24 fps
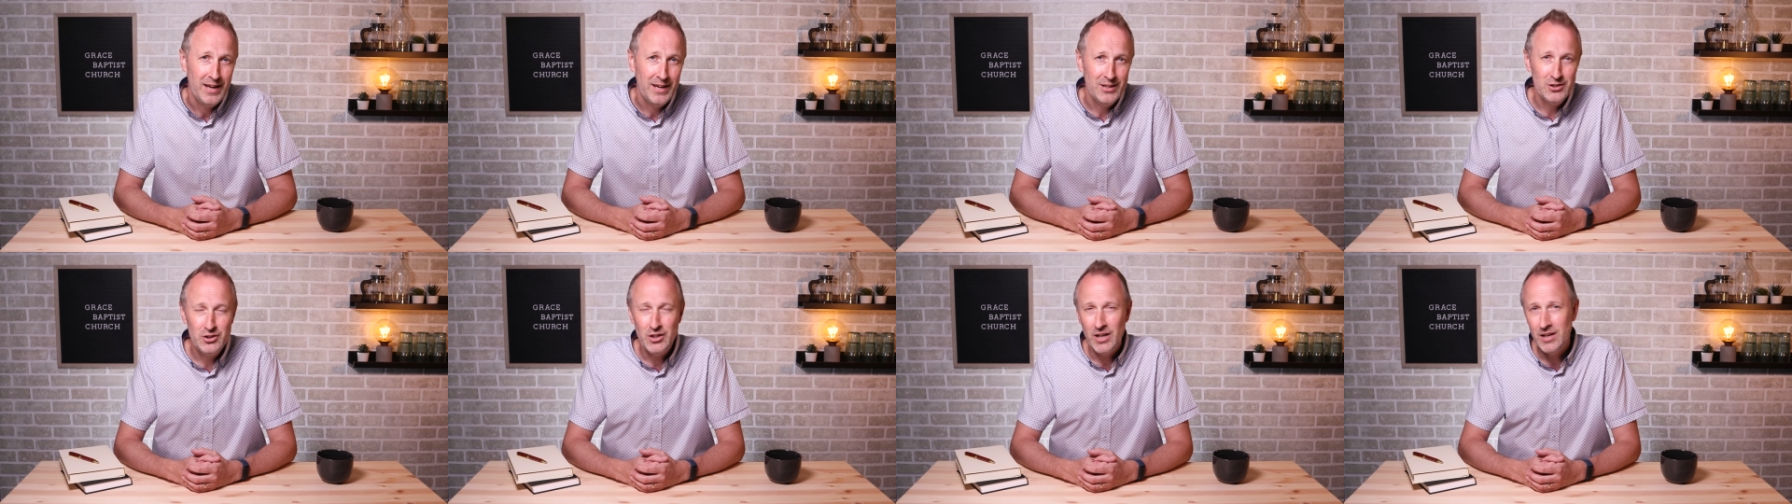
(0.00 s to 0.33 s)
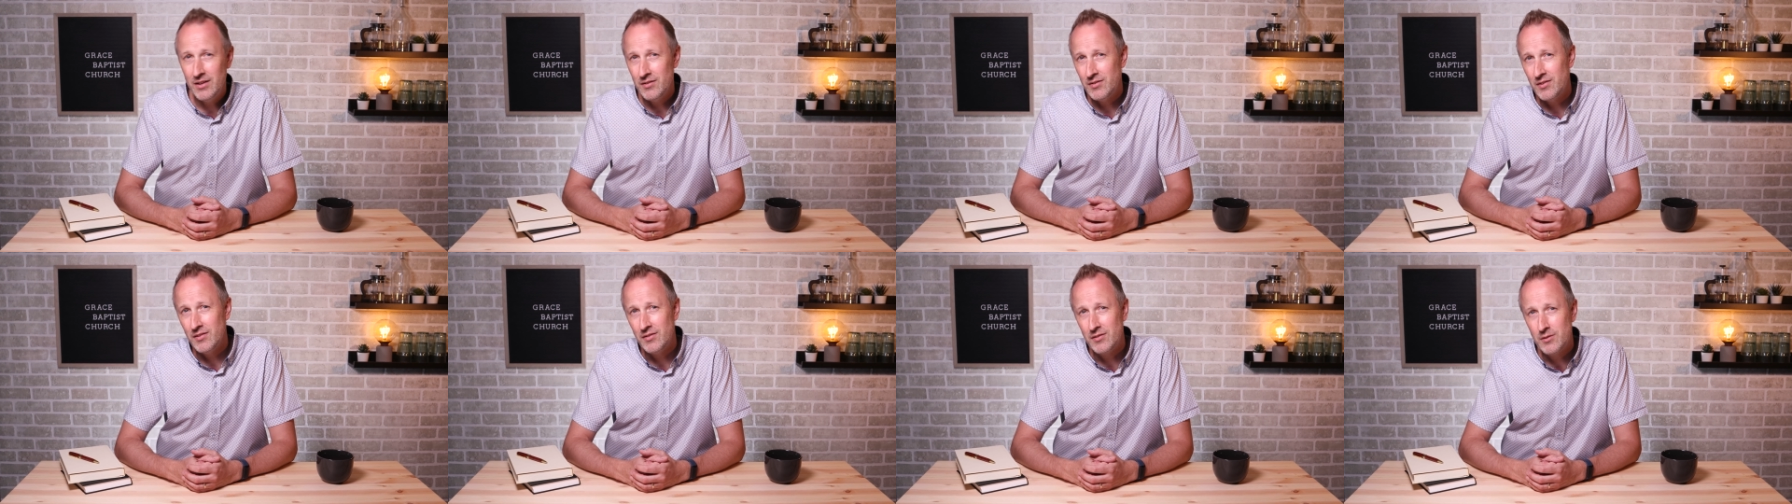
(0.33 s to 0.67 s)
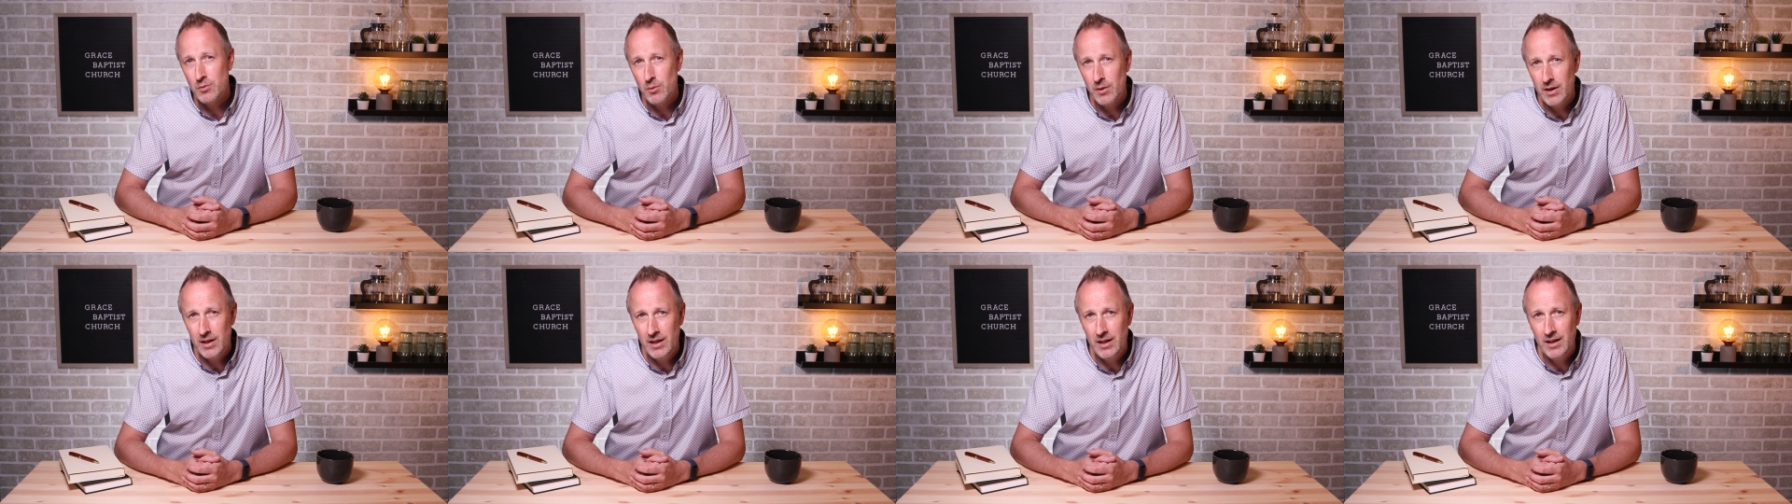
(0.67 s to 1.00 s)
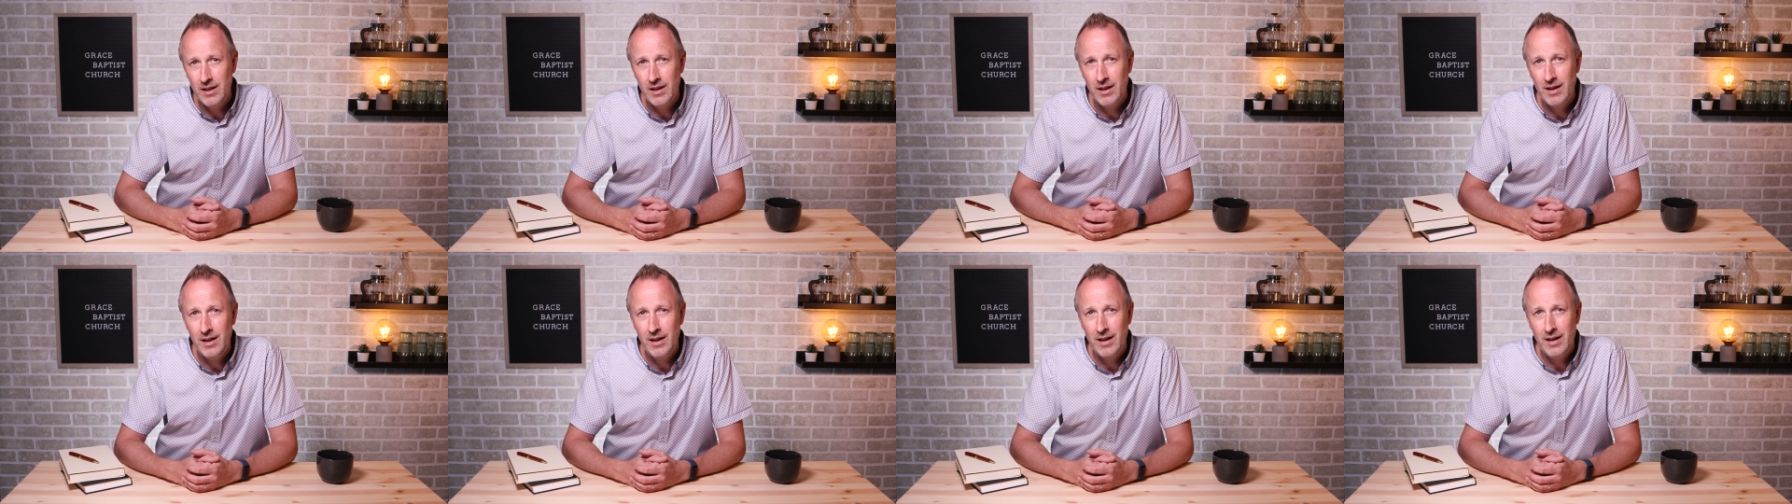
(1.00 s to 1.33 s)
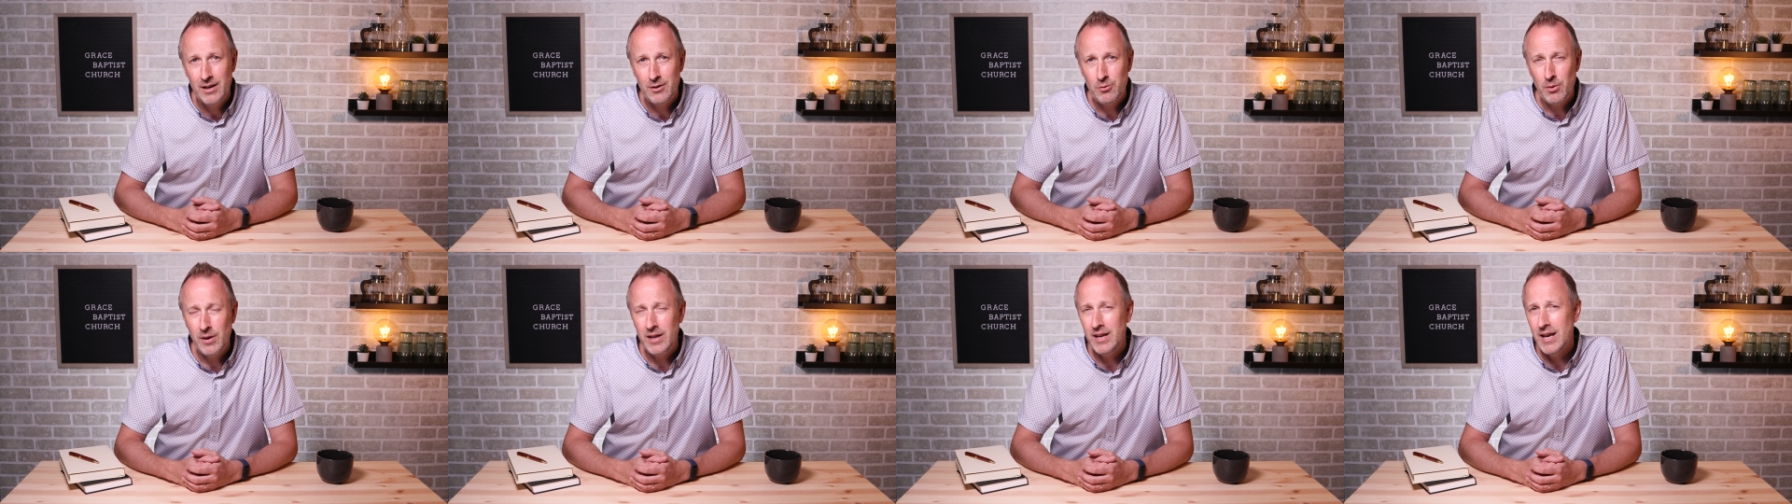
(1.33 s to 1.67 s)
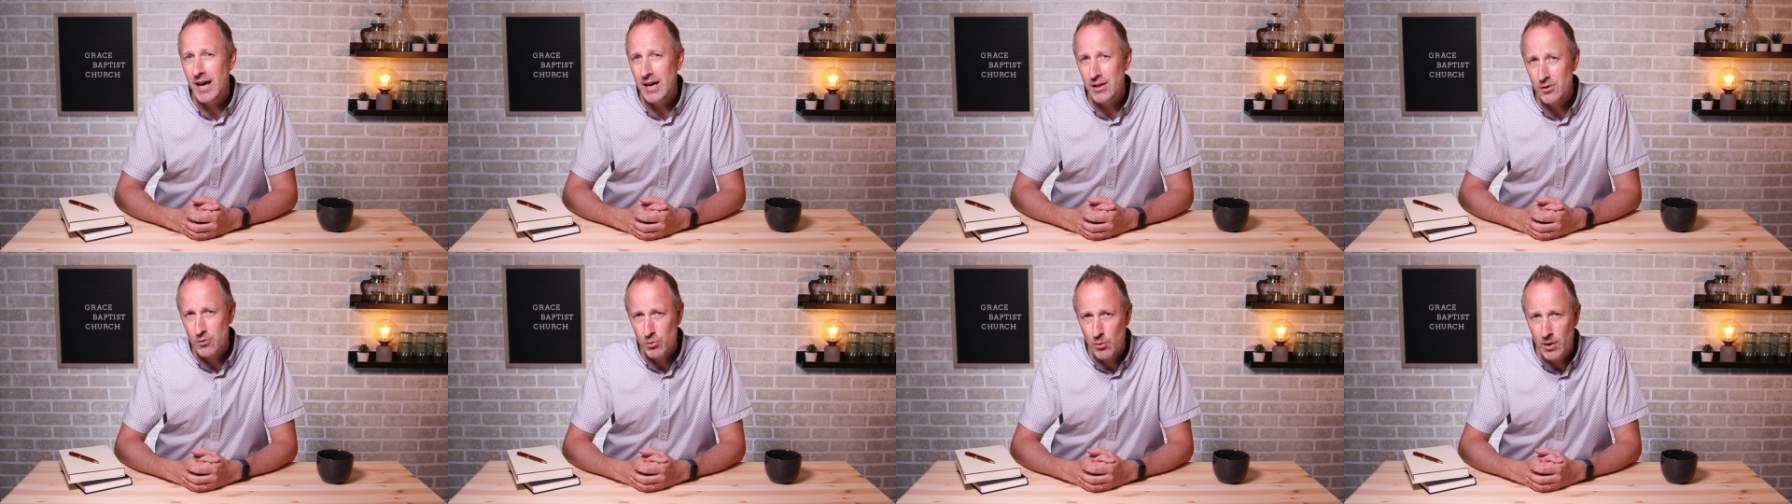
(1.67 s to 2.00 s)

in Genesis twenty-nine